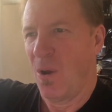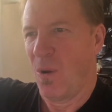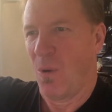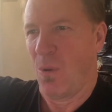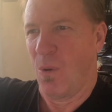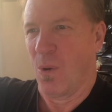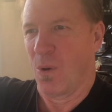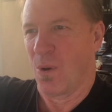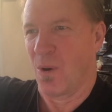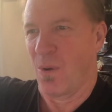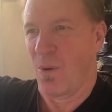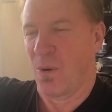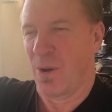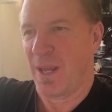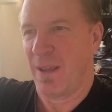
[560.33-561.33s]

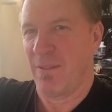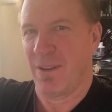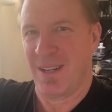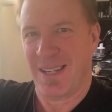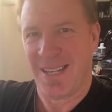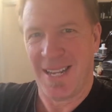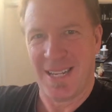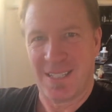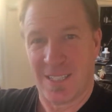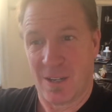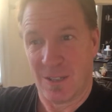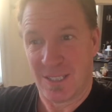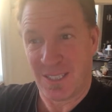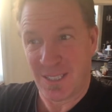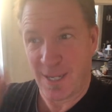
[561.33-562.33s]
or even yeast
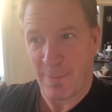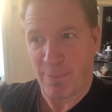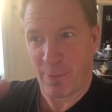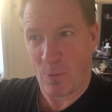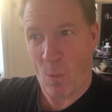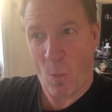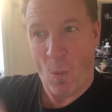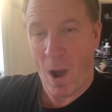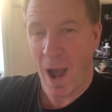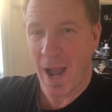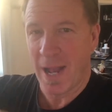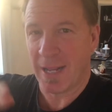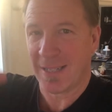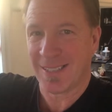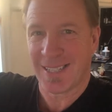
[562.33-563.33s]
in different
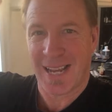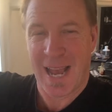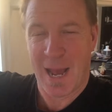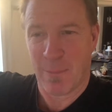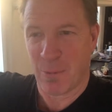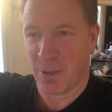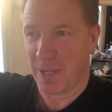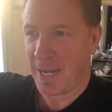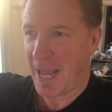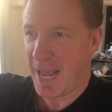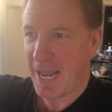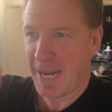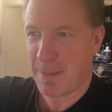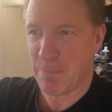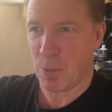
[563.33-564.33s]
wines,
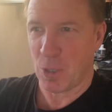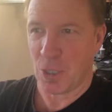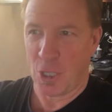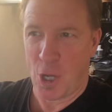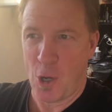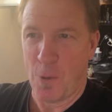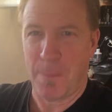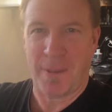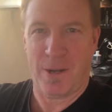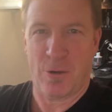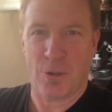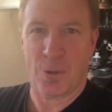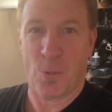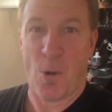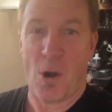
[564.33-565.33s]
Cabernet, Merlot,
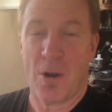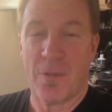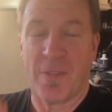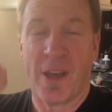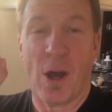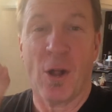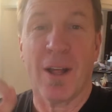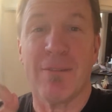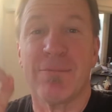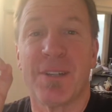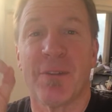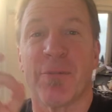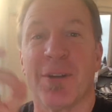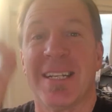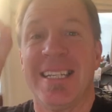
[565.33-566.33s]
Pinot Noir, they all have
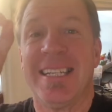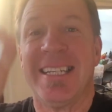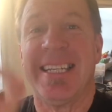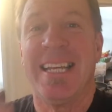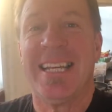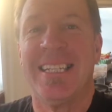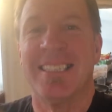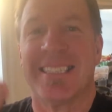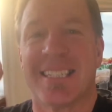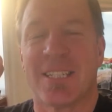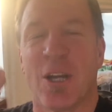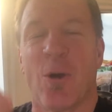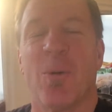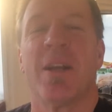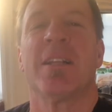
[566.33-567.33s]
different yeasts that
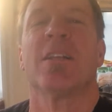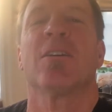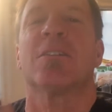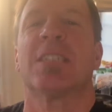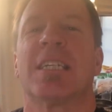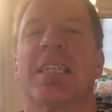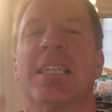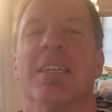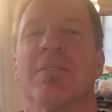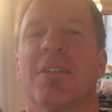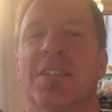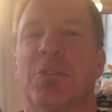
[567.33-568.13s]
go in there to give it